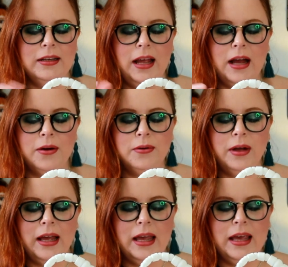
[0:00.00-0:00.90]
Now,
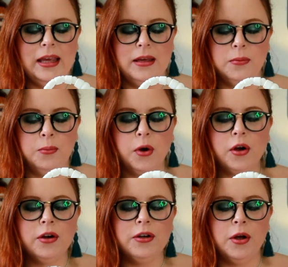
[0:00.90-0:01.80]
a
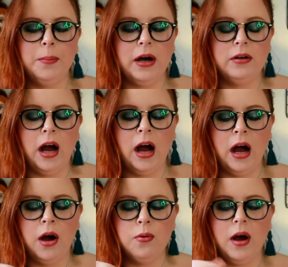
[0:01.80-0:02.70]
word about
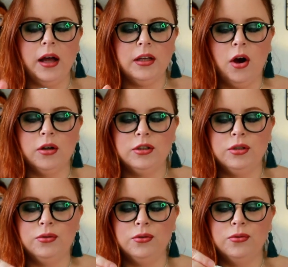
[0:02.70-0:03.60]
how I got
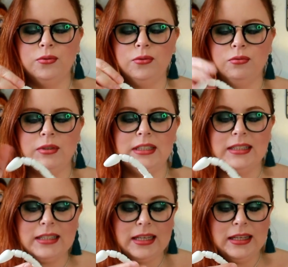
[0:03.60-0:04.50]
to
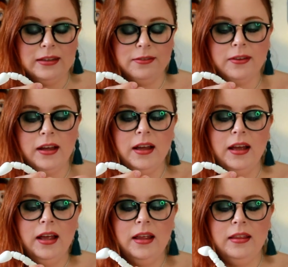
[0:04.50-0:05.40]
receive
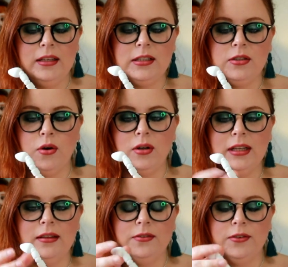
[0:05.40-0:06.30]
this doll
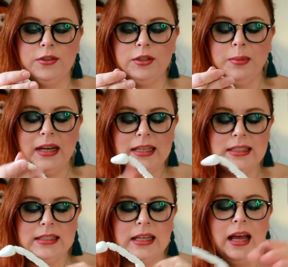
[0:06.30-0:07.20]
in the first
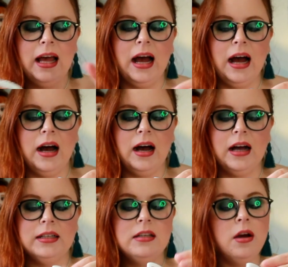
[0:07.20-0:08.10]
place.
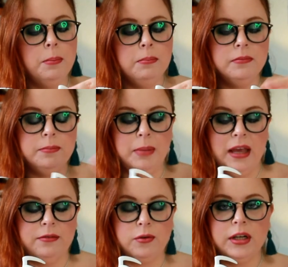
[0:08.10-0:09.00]
I didn't
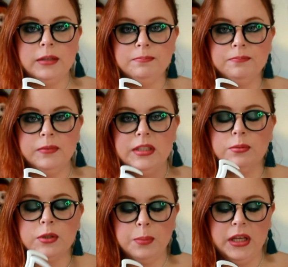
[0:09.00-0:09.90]
pay for it.
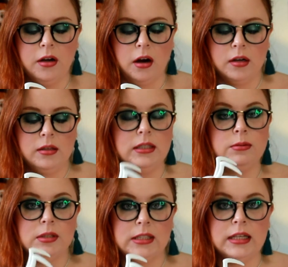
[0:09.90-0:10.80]
This was PR.
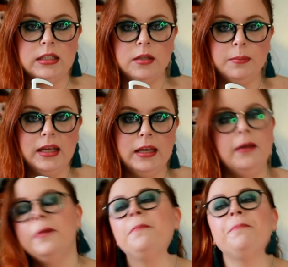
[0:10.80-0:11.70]
This was sent to me.